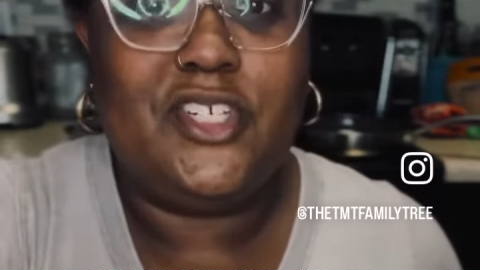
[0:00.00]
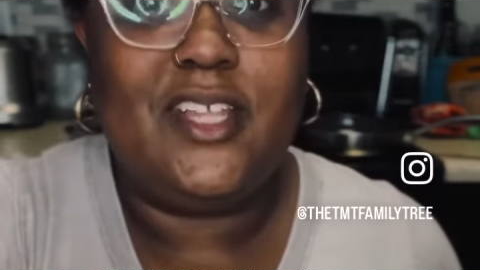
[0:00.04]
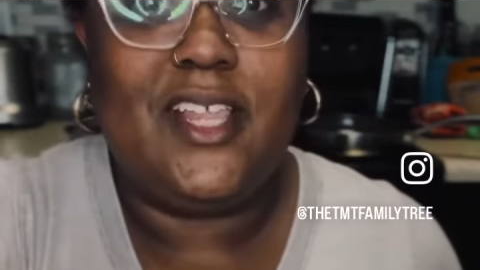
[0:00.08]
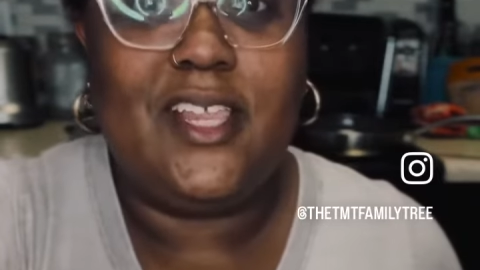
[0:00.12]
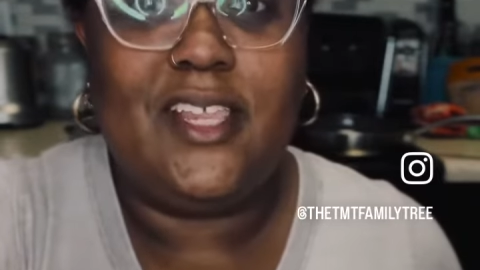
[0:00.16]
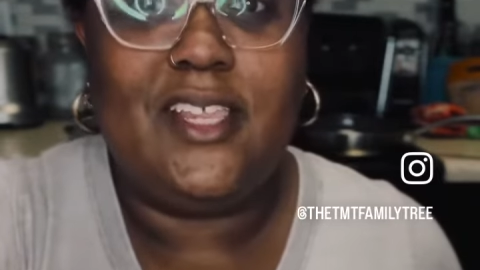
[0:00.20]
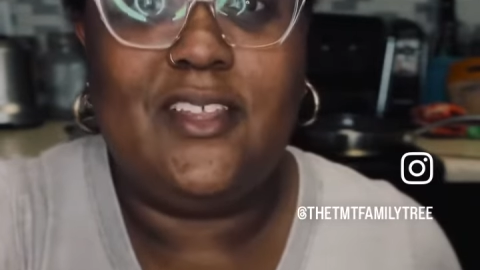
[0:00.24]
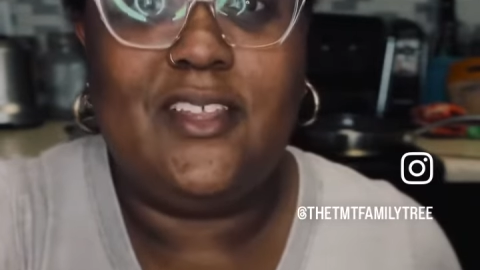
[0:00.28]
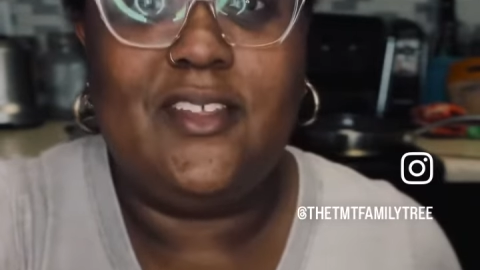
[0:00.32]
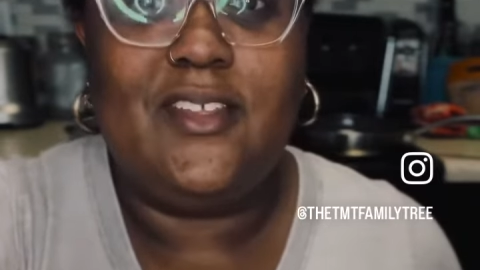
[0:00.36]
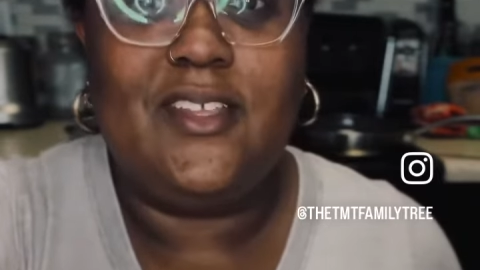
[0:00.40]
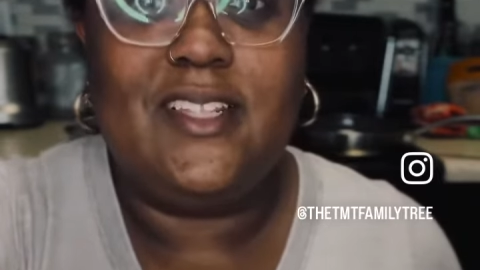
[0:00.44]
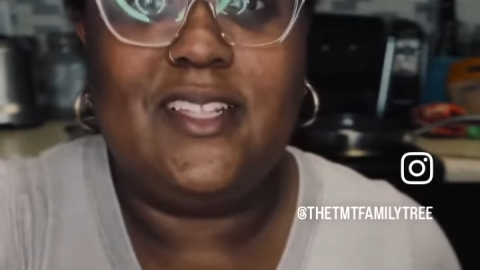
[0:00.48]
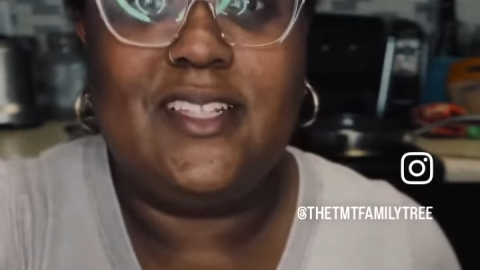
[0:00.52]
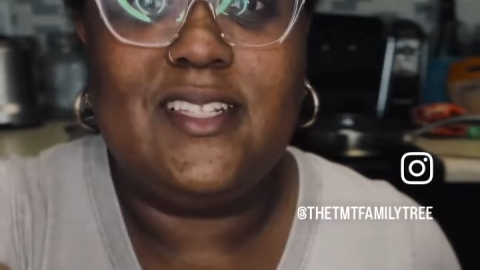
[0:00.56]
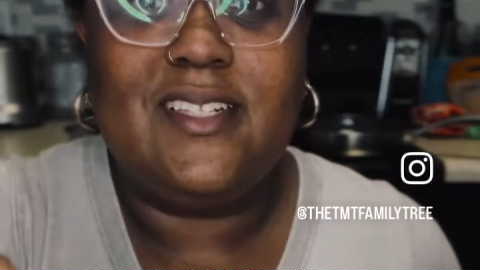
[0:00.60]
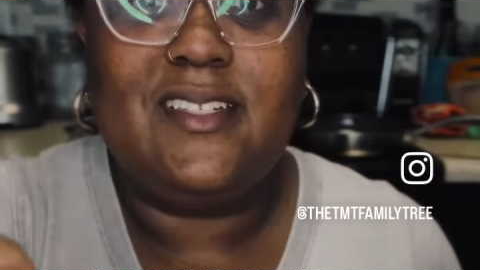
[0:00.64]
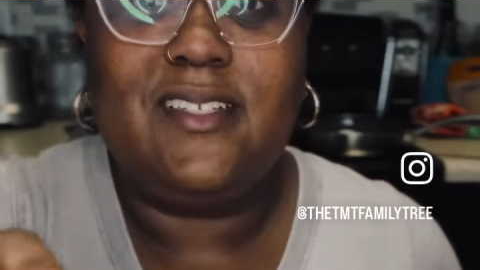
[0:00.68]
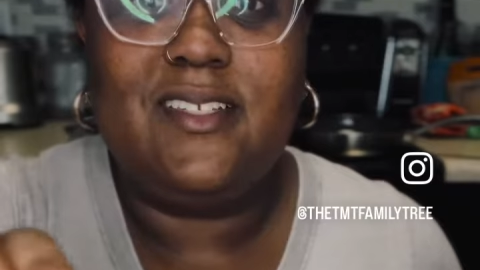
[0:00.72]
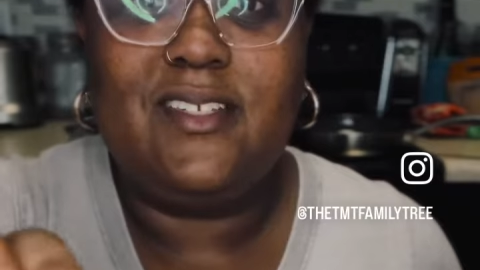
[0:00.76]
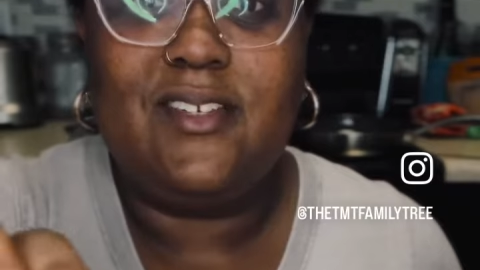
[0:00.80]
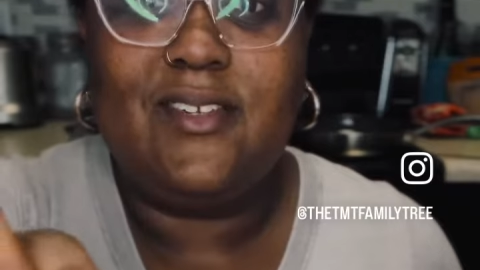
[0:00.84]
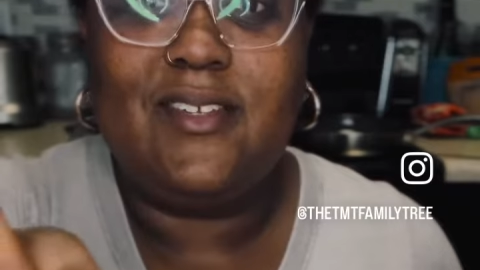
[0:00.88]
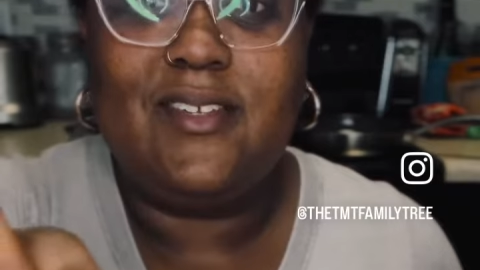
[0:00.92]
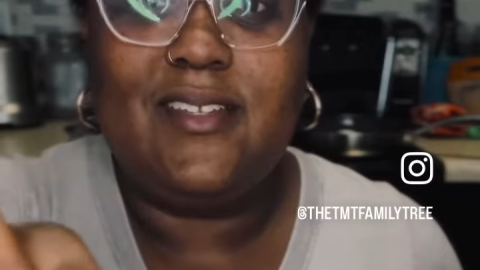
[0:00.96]
Like you can
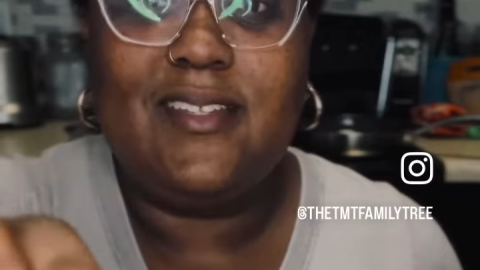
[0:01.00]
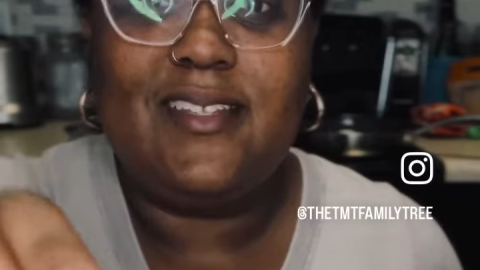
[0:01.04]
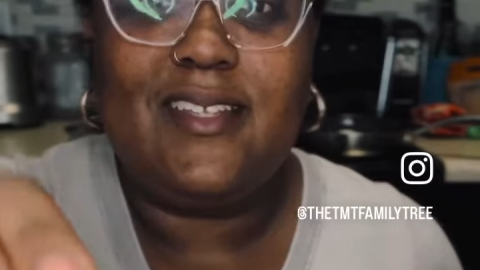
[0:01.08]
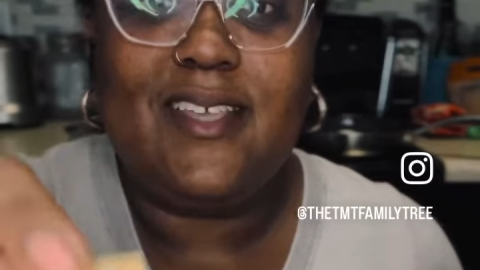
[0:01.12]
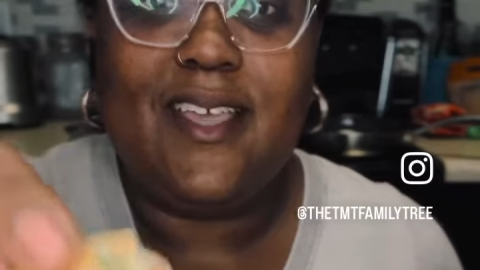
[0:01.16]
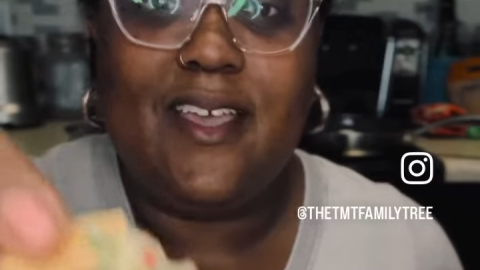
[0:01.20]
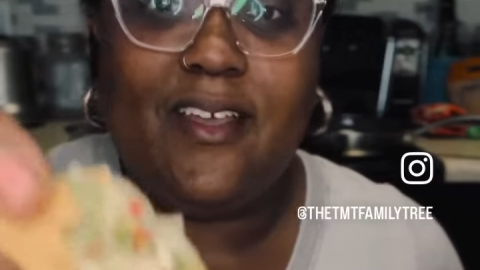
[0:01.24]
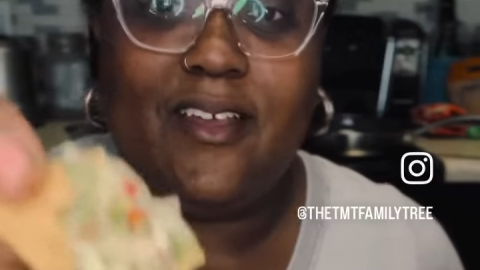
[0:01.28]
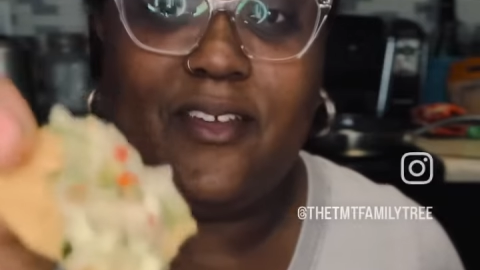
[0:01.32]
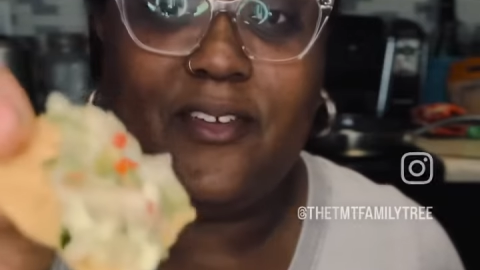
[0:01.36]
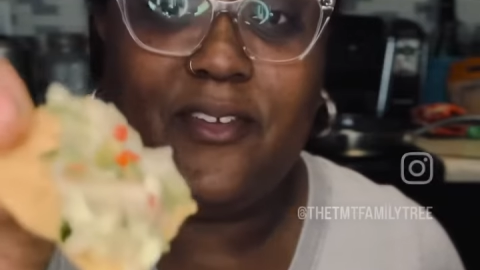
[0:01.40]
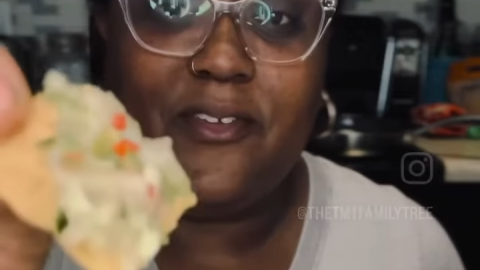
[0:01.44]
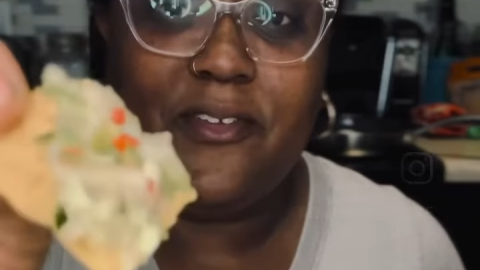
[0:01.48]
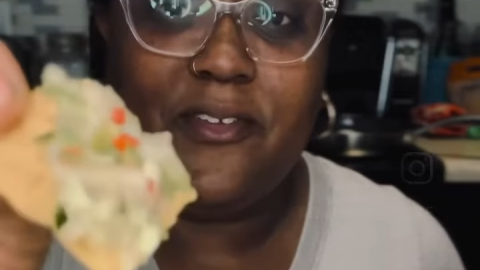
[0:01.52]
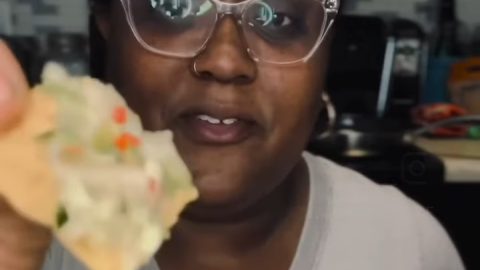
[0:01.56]
you can tell.